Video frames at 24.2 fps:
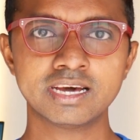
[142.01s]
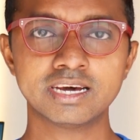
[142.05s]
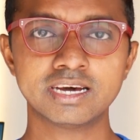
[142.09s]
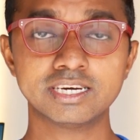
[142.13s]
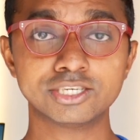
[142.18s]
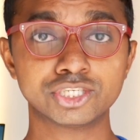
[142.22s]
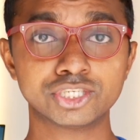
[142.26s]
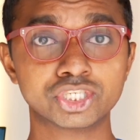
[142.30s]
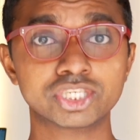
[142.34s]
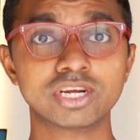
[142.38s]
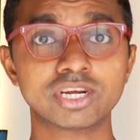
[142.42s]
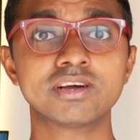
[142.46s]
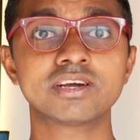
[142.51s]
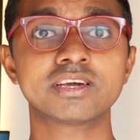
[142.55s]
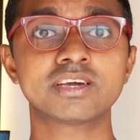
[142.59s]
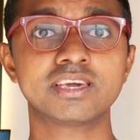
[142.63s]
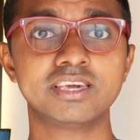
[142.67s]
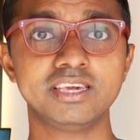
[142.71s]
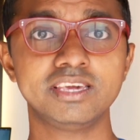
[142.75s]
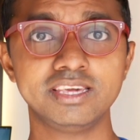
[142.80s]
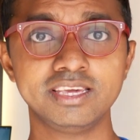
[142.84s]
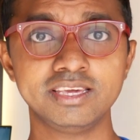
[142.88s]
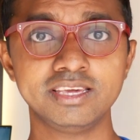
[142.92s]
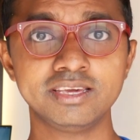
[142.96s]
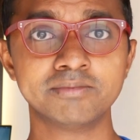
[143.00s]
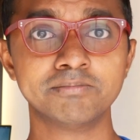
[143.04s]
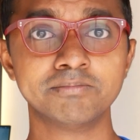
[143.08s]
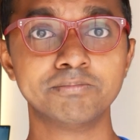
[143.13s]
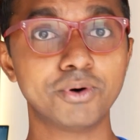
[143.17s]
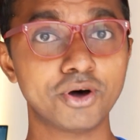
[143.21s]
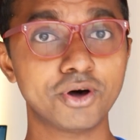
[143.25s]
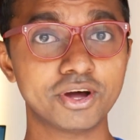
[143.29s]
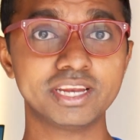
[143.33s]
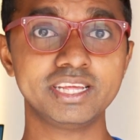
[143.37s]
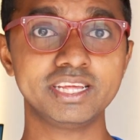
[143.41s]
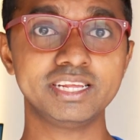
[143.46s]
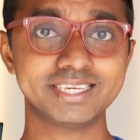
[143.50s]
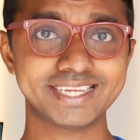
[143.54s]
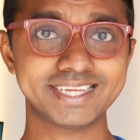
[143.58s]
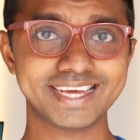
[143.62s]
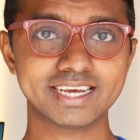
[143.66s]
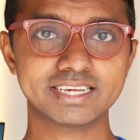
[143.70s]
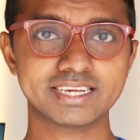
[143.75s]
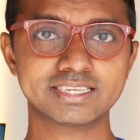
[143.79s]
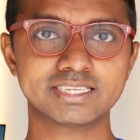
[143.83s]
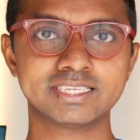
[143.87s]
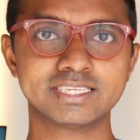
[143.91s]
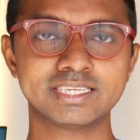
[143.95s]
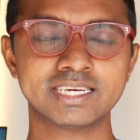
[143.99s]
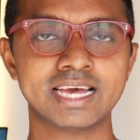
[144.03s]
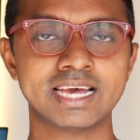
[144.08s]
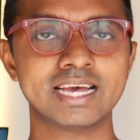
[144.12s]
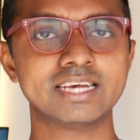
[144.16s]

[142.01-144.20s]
a chunky body text,